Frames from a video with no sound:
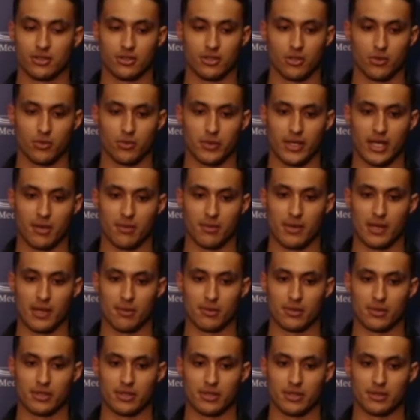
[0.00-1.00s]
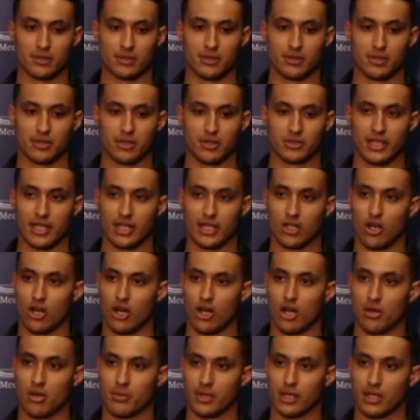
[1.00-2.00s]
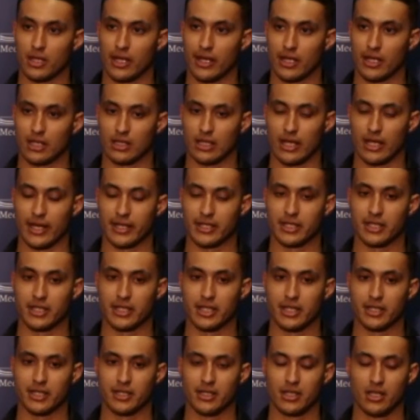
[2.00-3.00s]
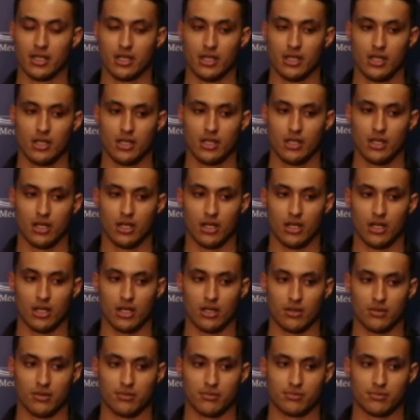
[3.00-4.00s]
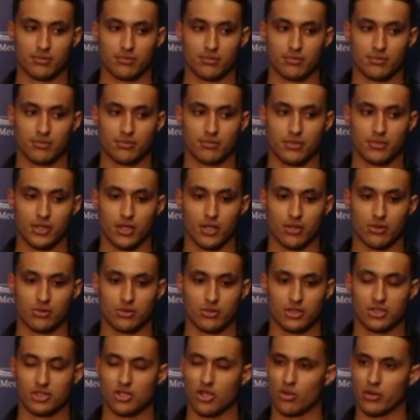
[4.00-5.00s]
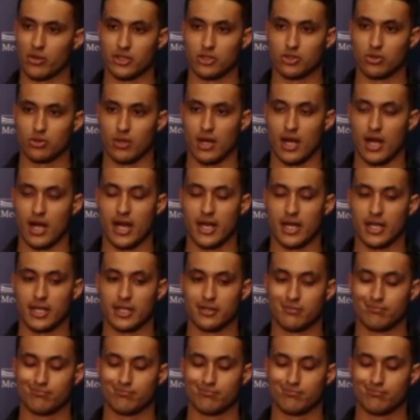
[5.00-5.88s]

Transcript: You know, we got to be able to, you know, stay calm and collected, and you know, just don't get too high.